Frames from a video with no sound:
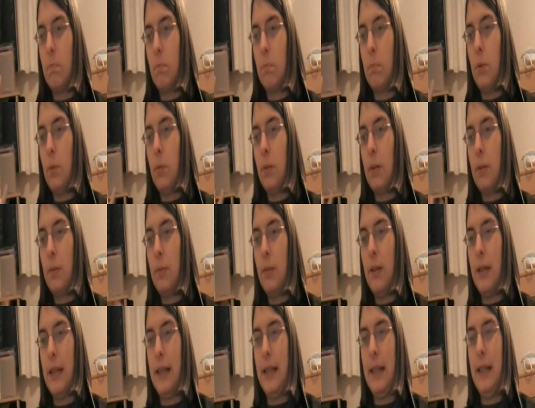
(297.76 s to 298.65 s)
what was the
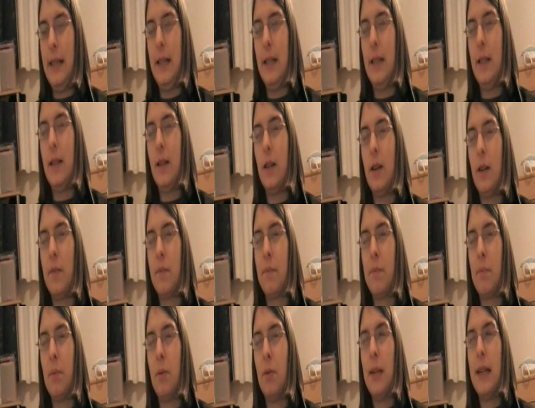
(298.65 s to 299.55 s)
point of
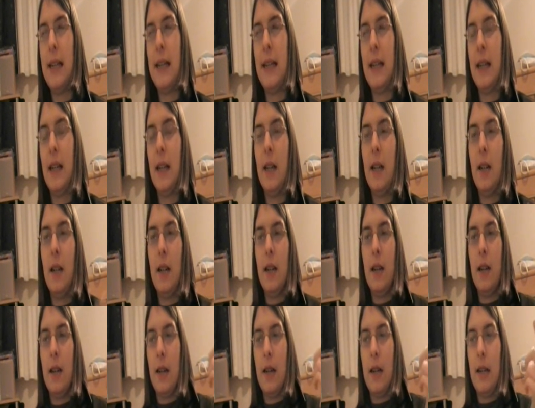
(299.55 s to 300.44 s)
putting
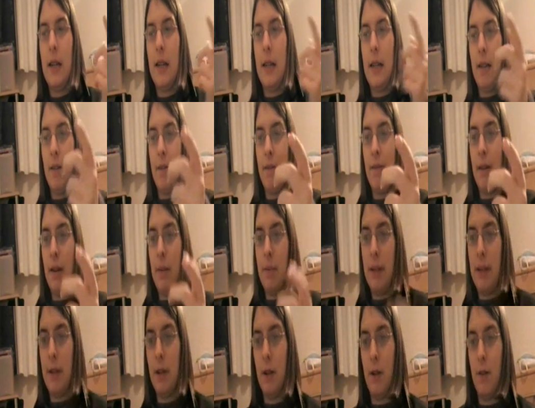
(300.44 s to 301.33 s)

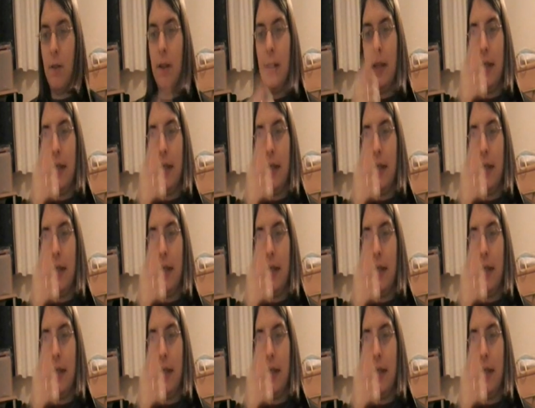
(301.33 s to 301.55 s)
75% off